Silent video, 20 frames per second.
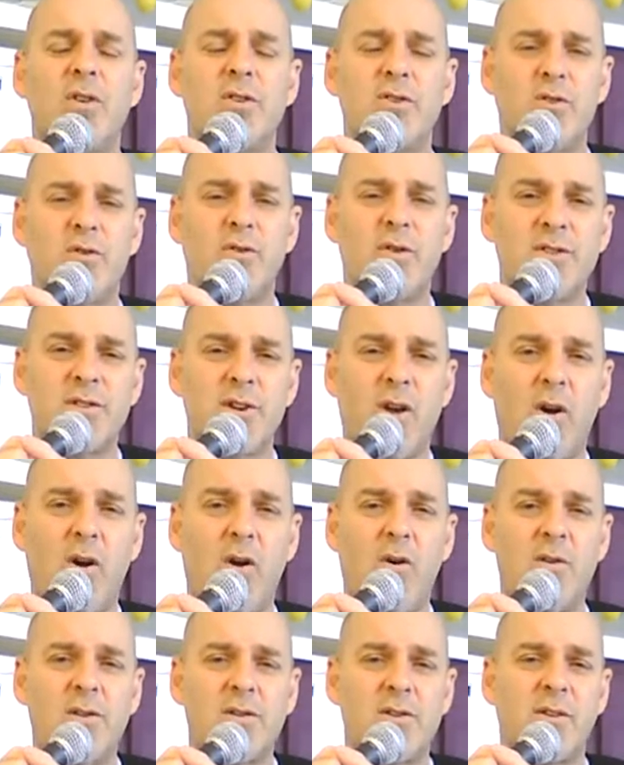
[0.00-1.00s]
have joy.
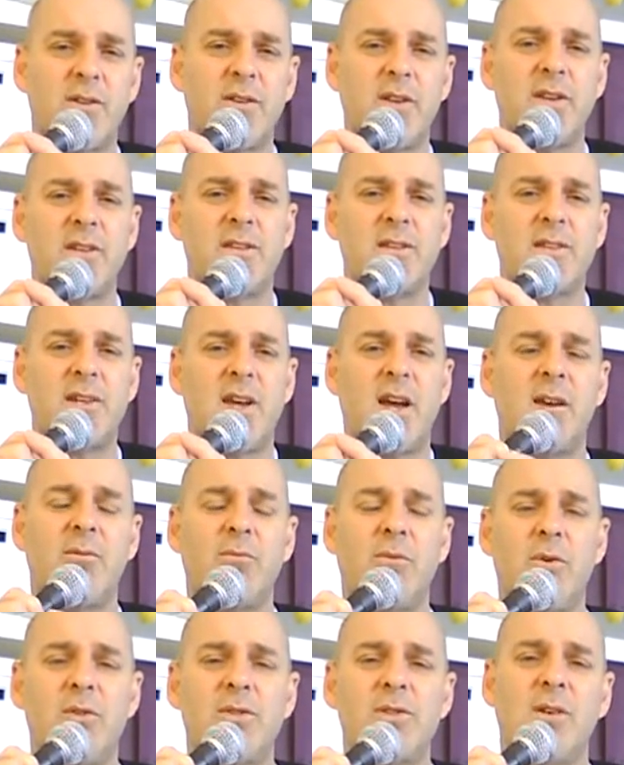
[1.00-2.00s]
Joy is always on the
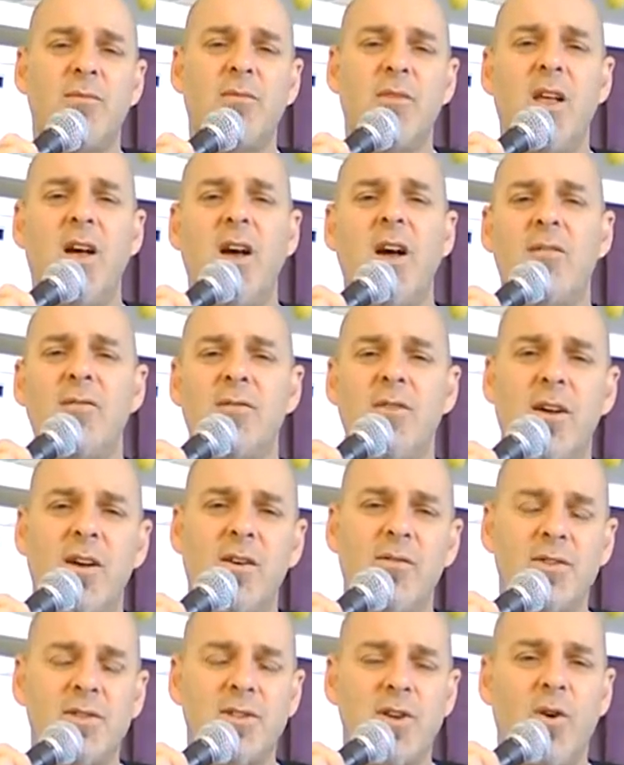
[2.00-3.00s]
inside. We always have
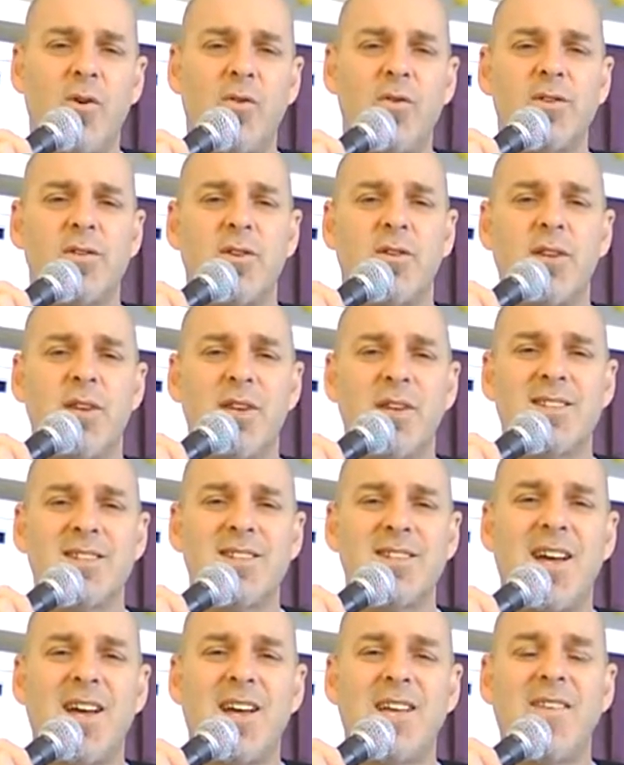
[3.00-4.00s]
love. Love is always
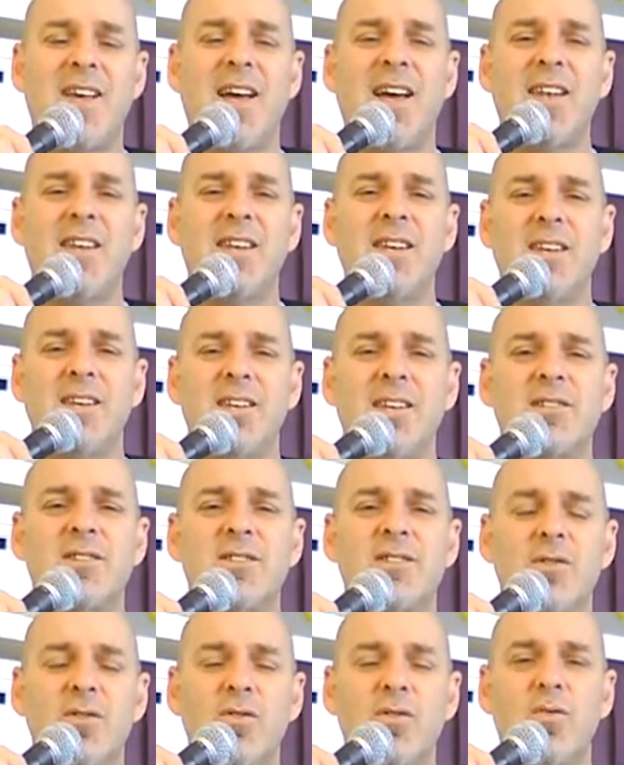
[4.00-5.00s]
on the inside. That
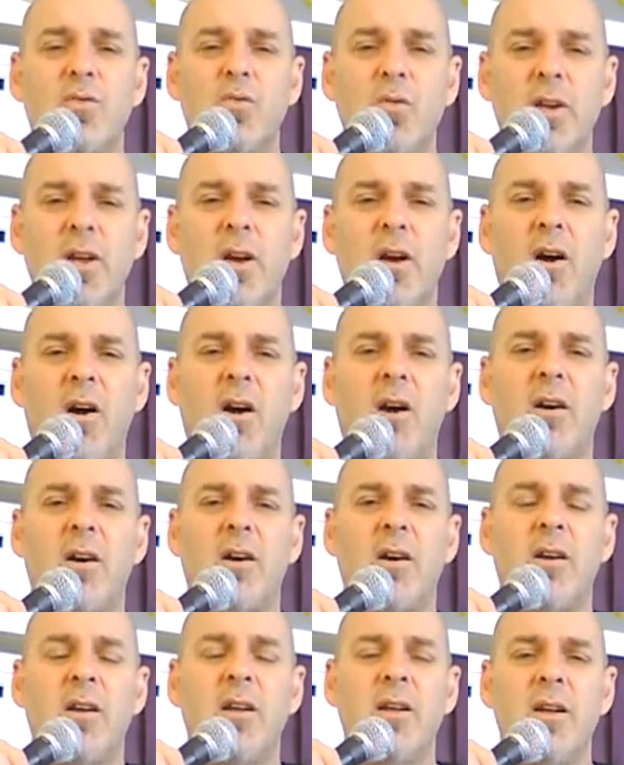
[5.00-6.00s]
is who we
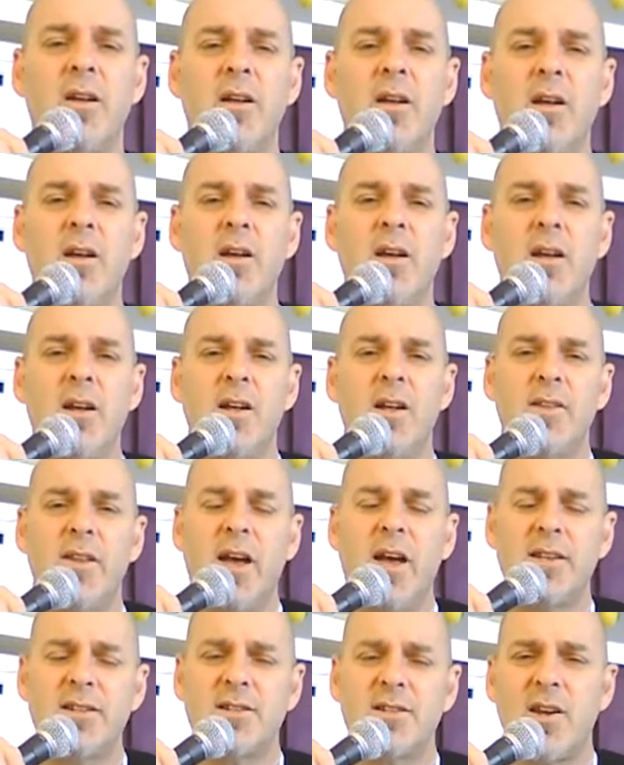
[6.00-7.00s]
are.
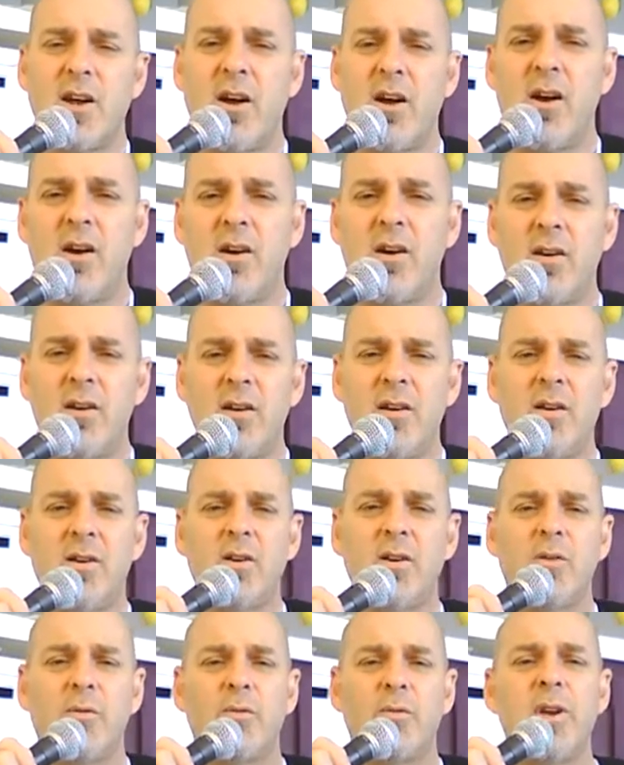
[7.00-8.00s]
That's
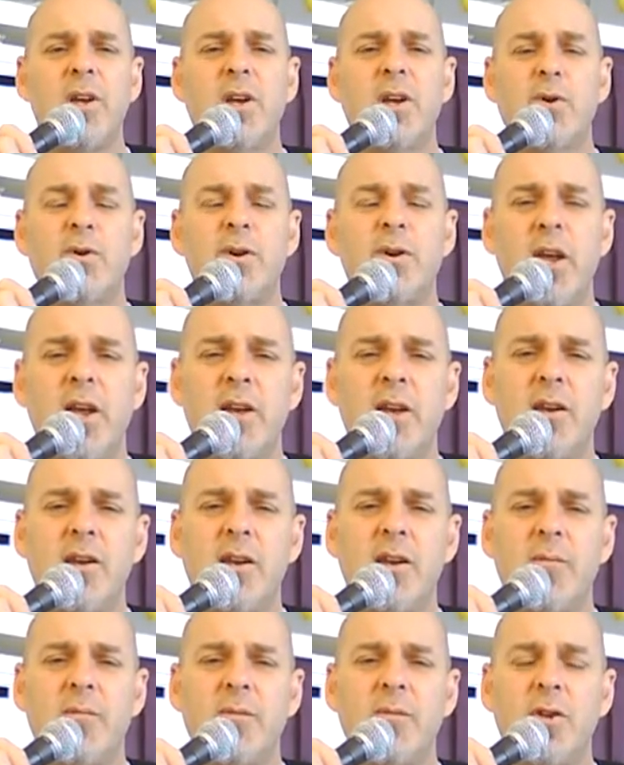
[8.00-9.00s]
our
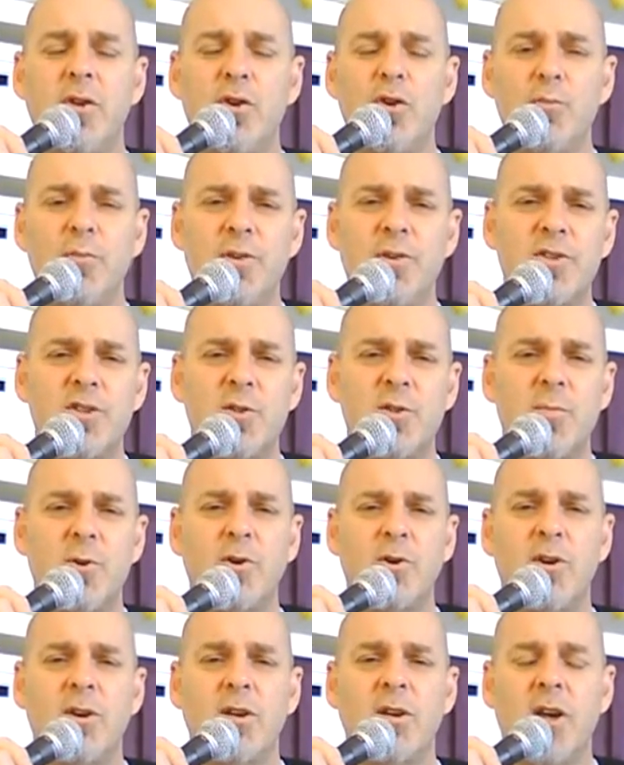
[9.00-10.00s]
recreated
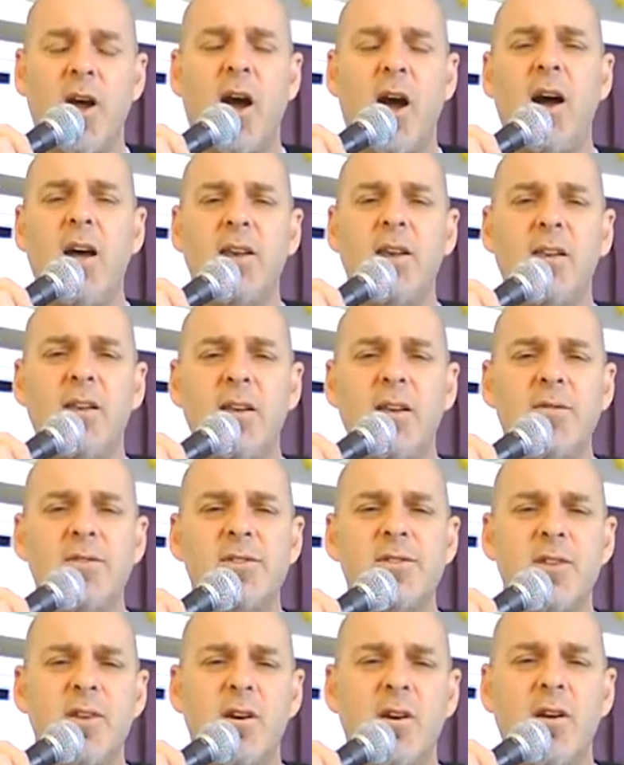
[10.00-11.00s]
human spirit.
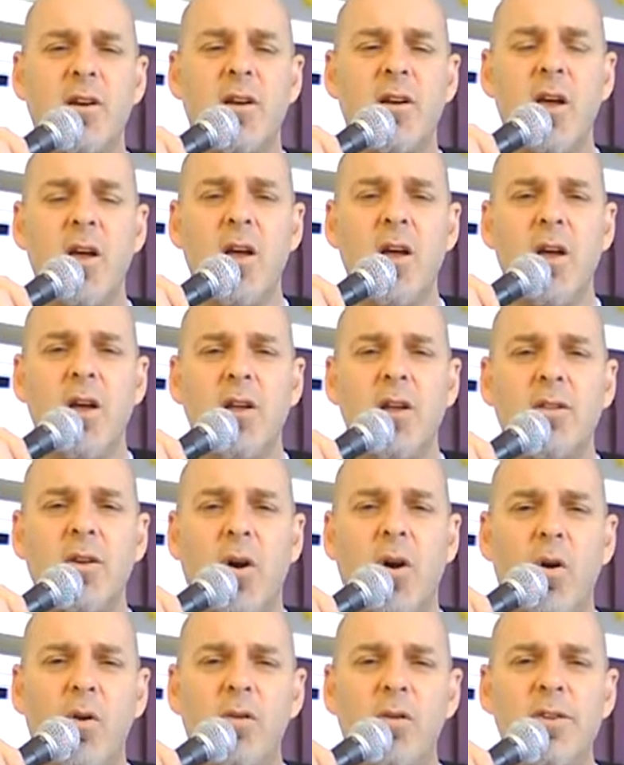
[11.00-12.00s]
God lives there.
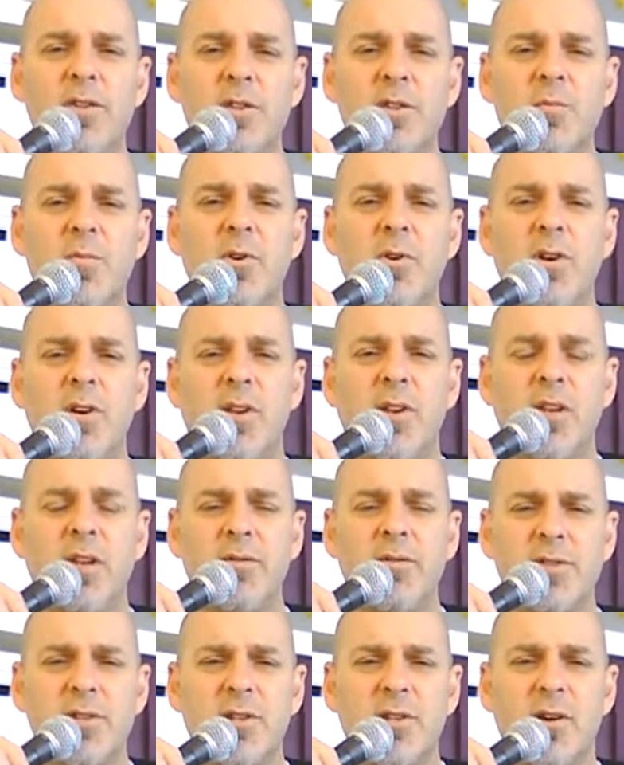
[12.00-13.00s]
The Holy
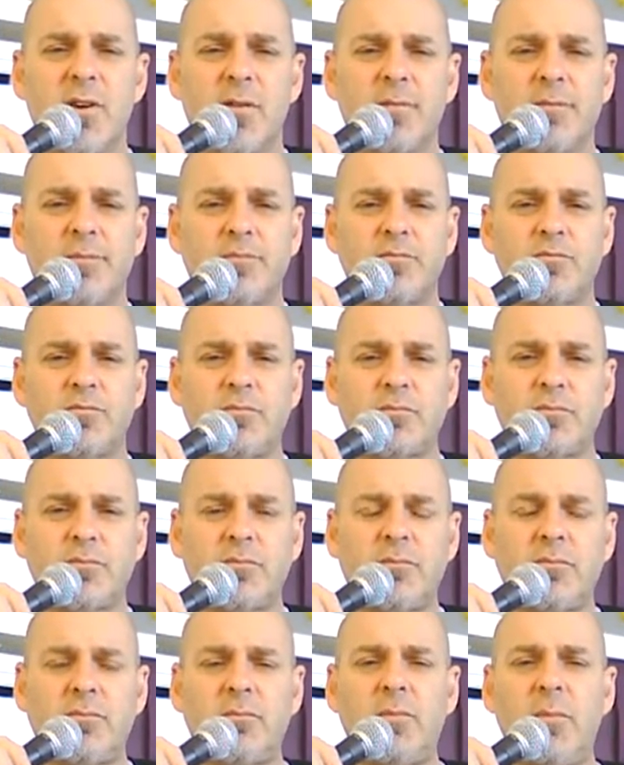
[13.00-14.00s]
Spirit lives there.
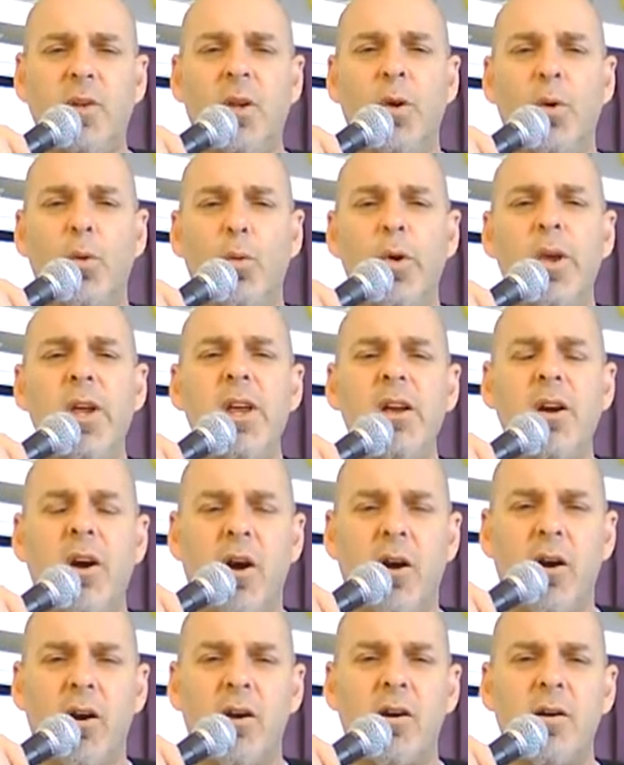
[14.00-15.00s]

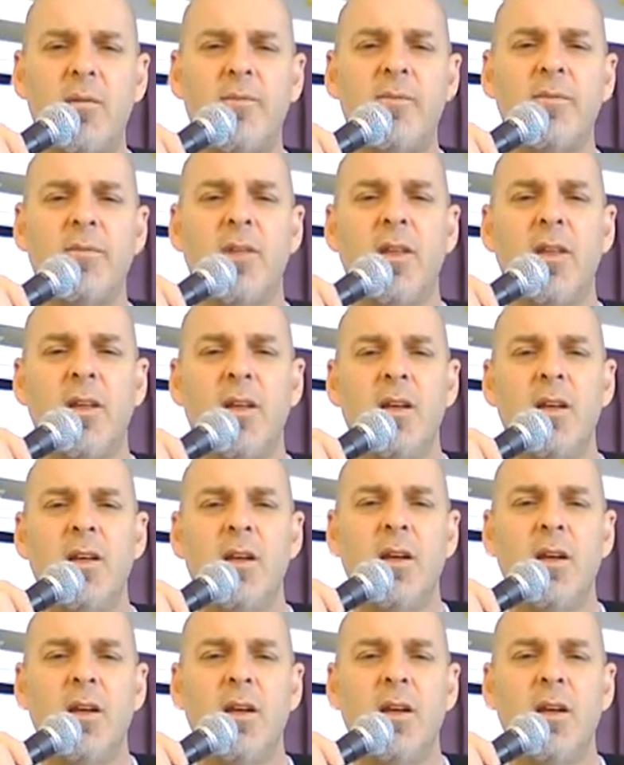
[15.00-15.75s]
We are